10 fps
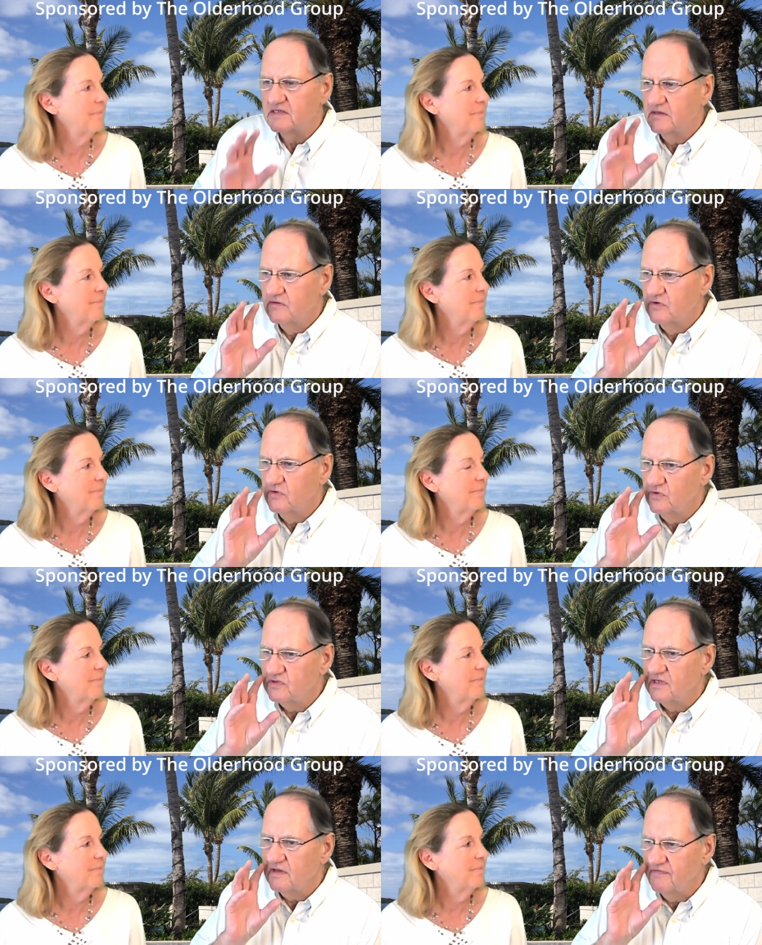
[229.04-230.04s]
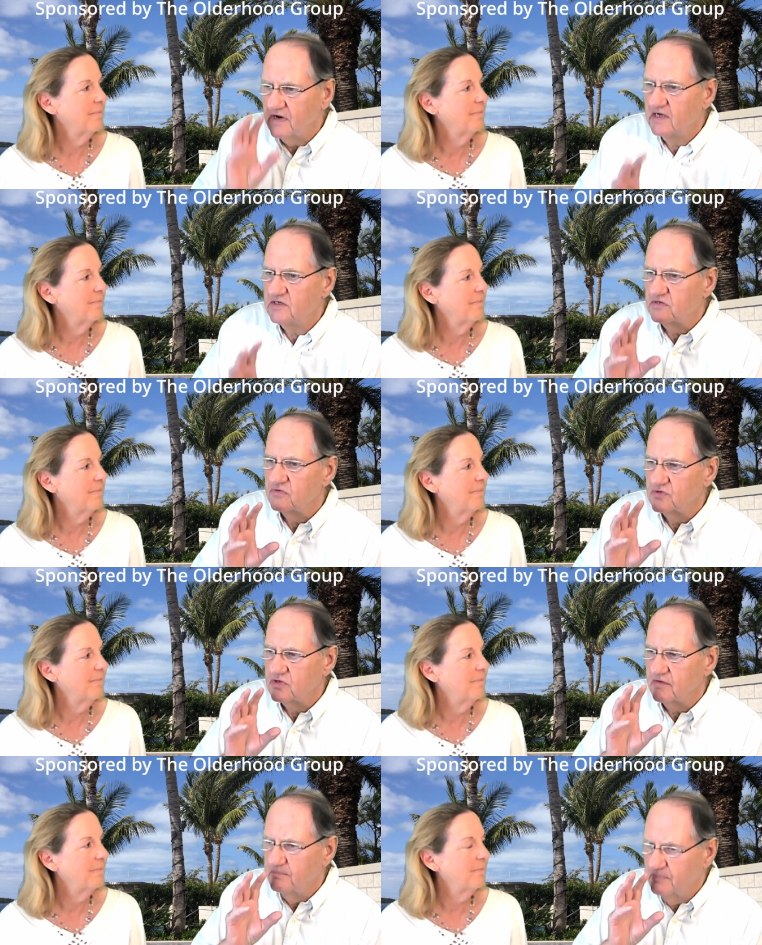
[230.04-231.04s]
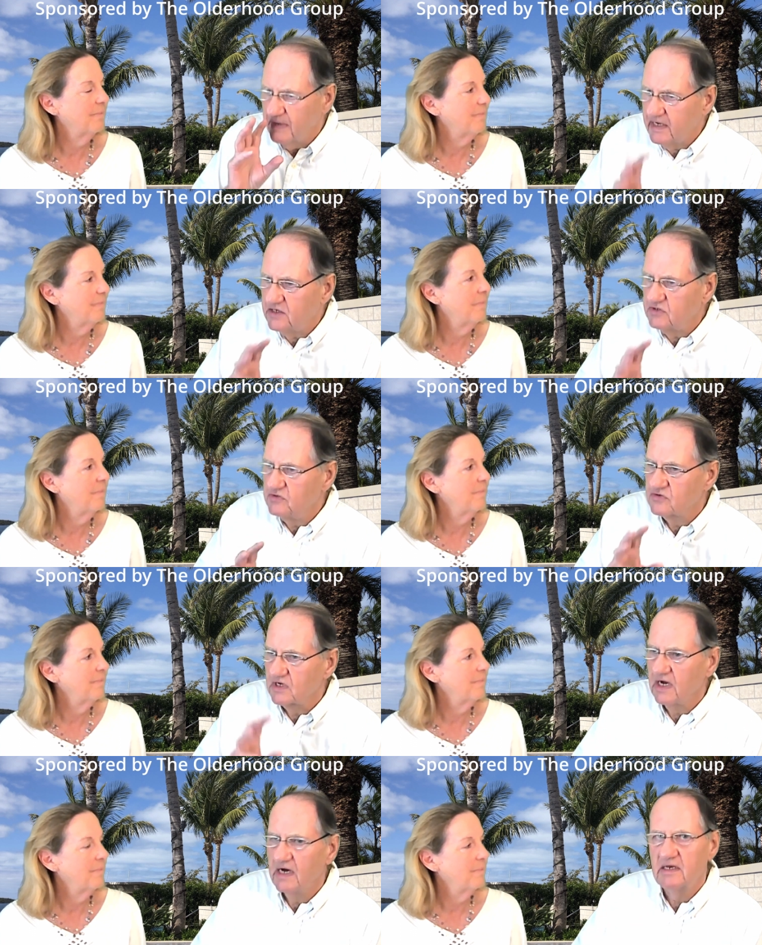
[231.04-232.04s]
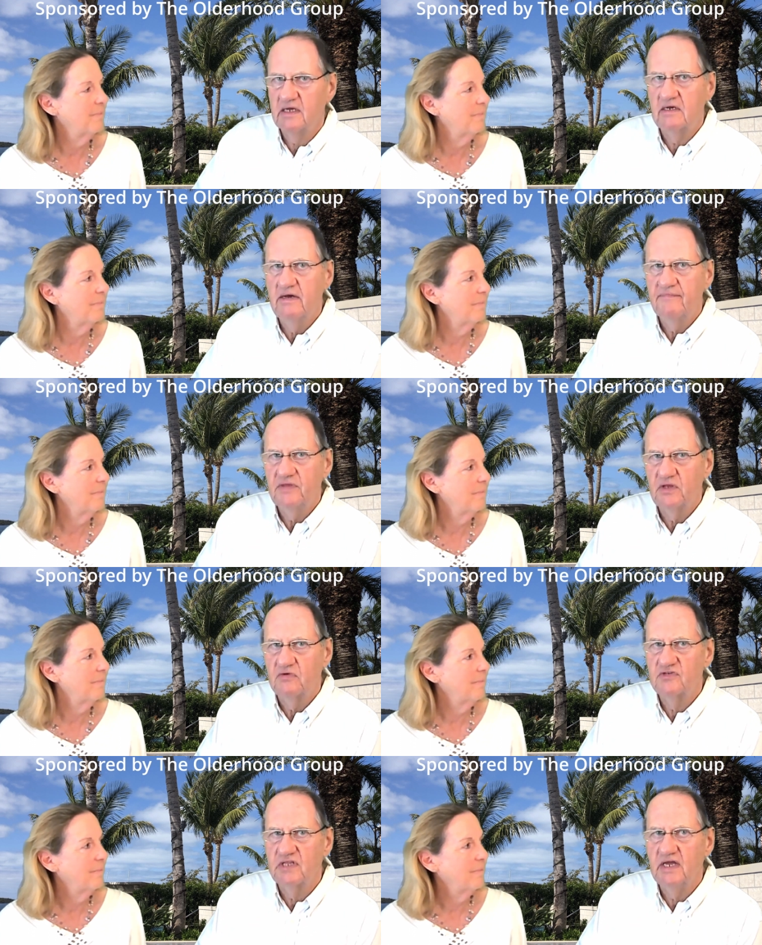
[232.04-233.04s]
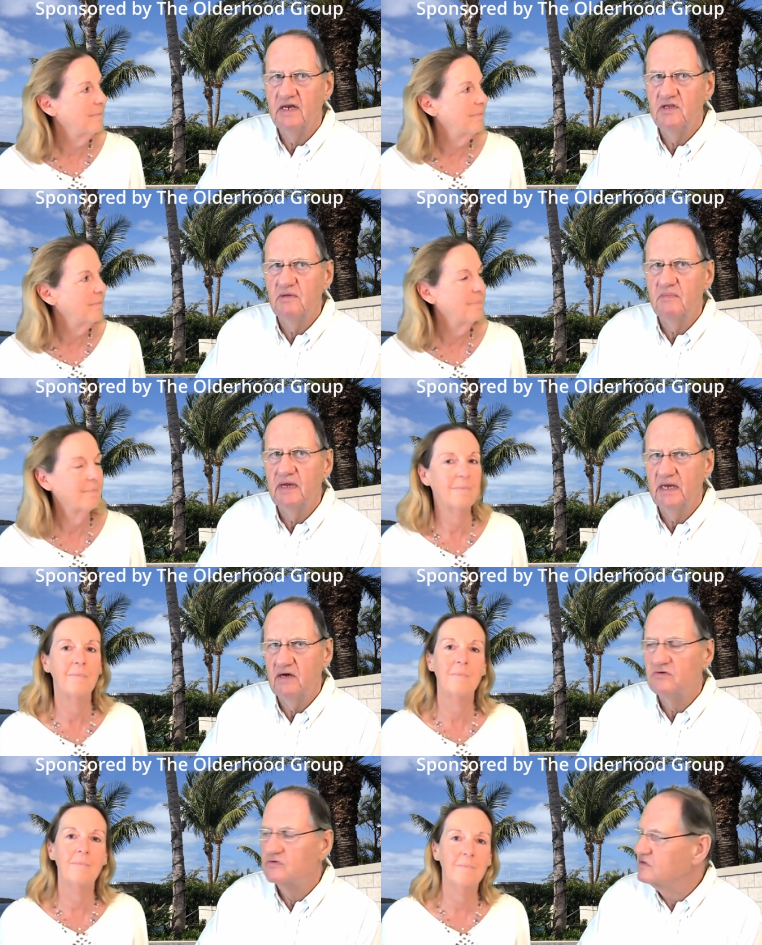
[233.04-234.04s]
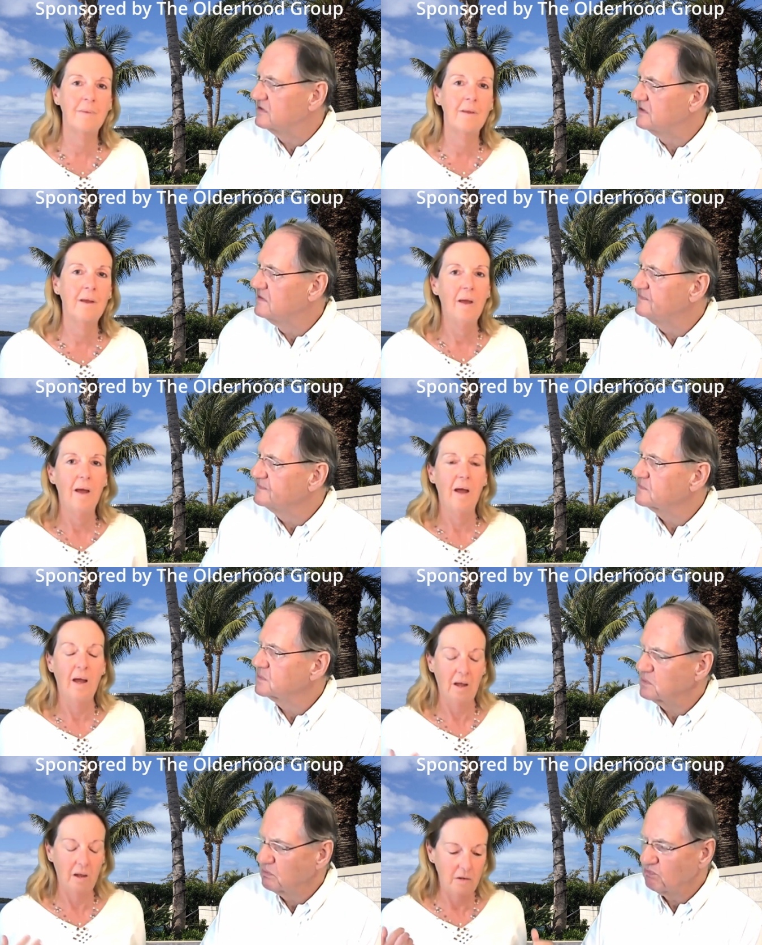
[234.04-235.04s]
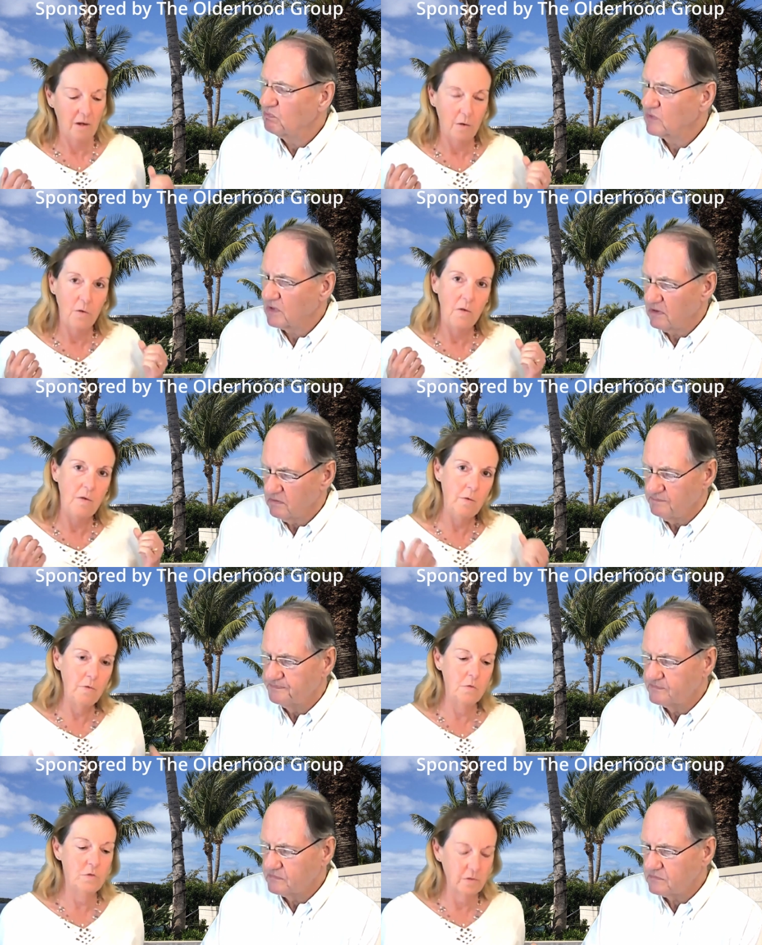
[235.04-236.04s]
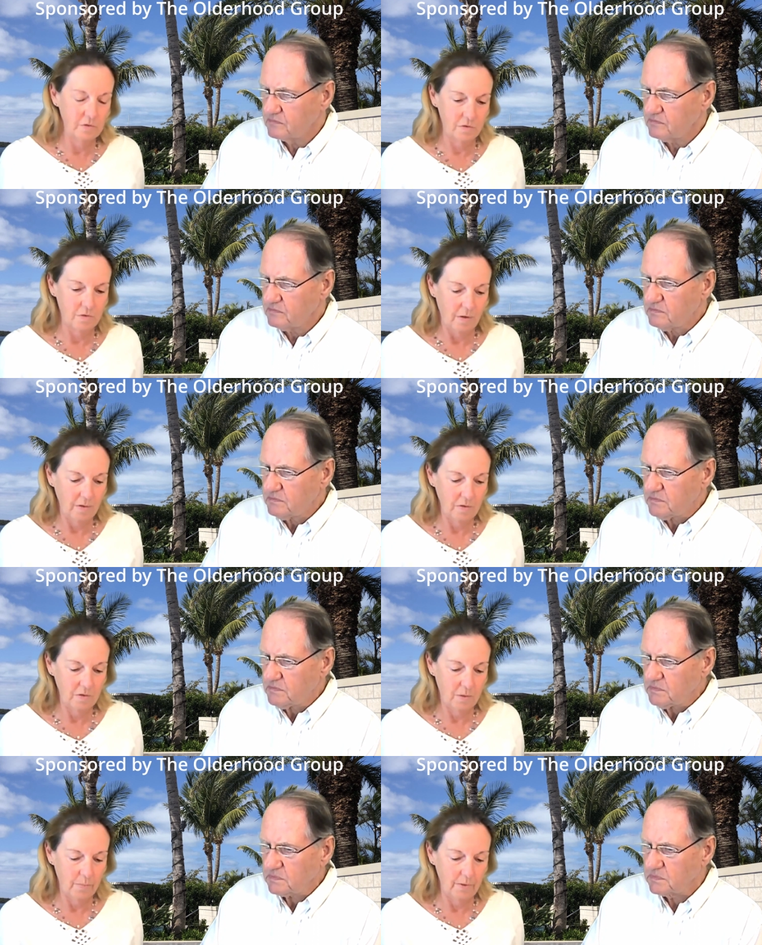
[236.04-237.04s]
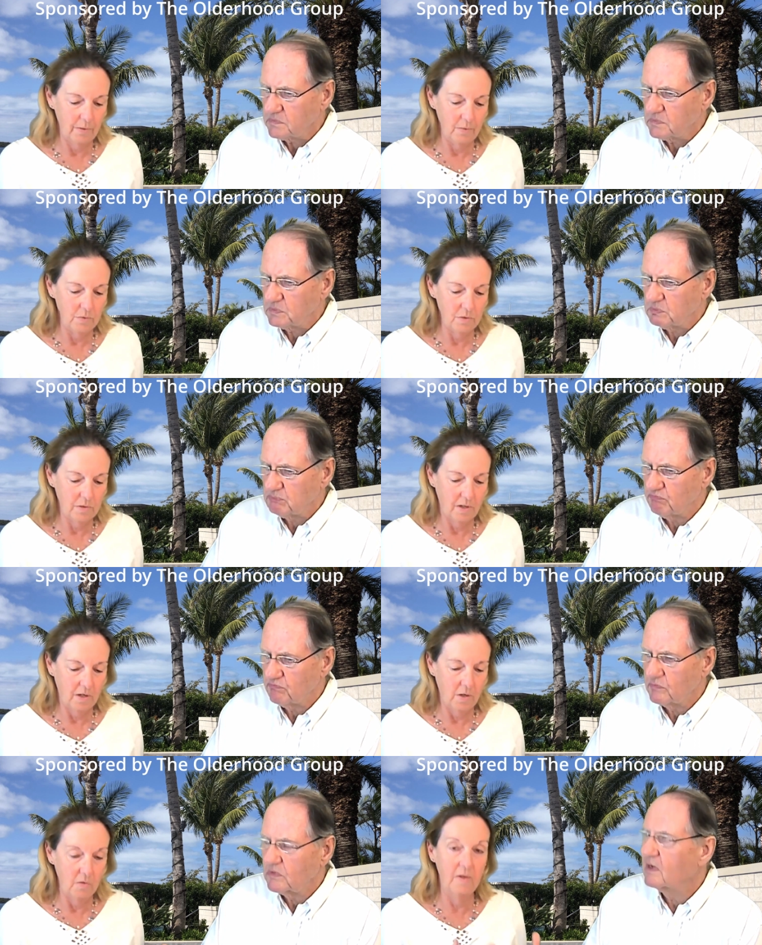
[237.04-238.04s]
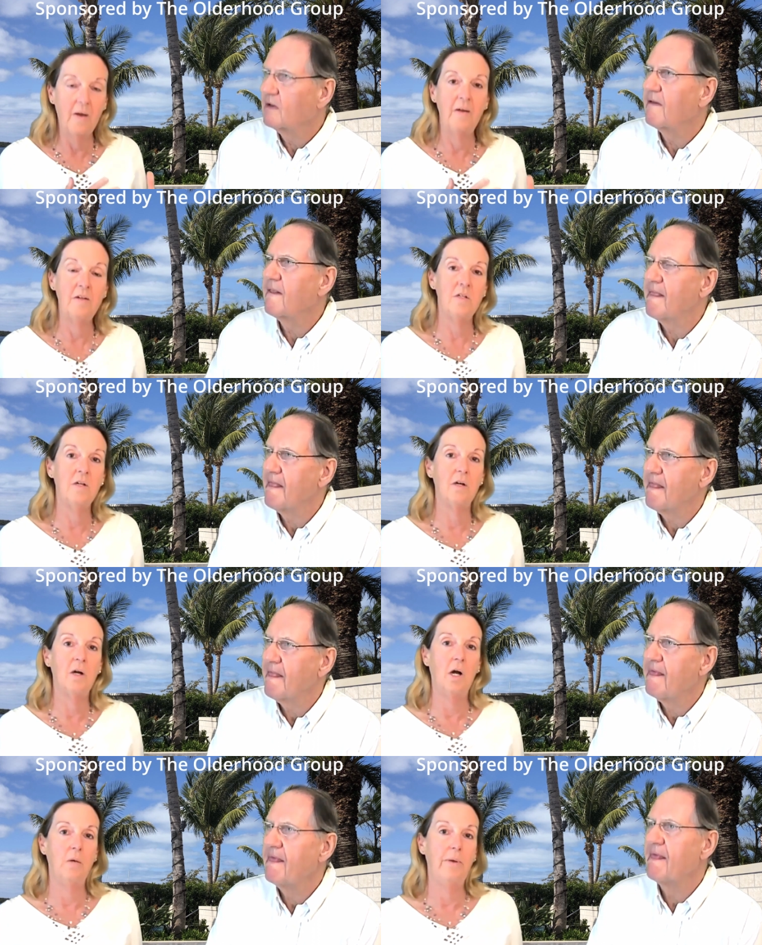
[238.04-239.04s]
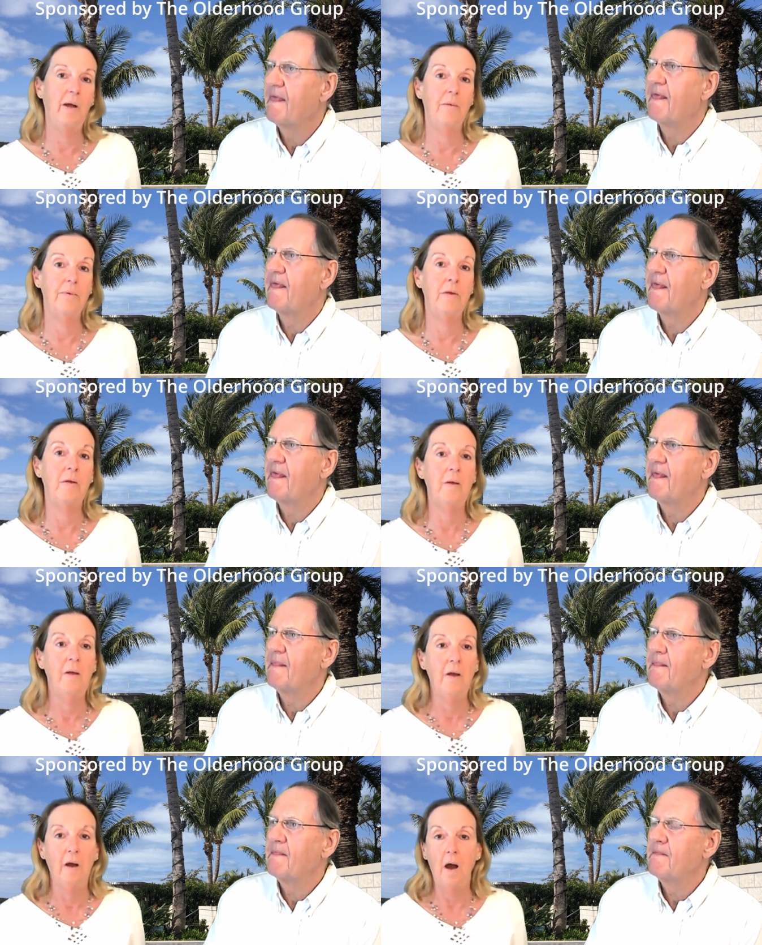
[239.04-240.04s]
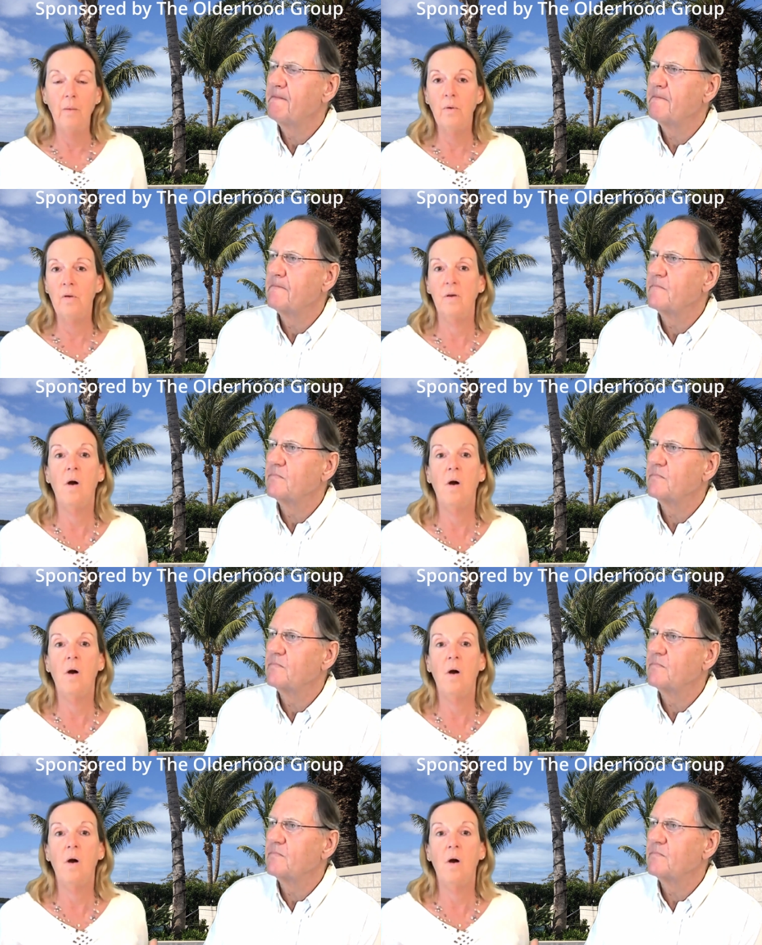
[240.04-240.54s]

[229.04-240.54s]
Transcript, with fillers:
Speaker 1: th- those are the financial sort of big issues regarding, you know, staying in your main house.
Speaker 2: Now, you just talked about uh, the idea of having I'm going to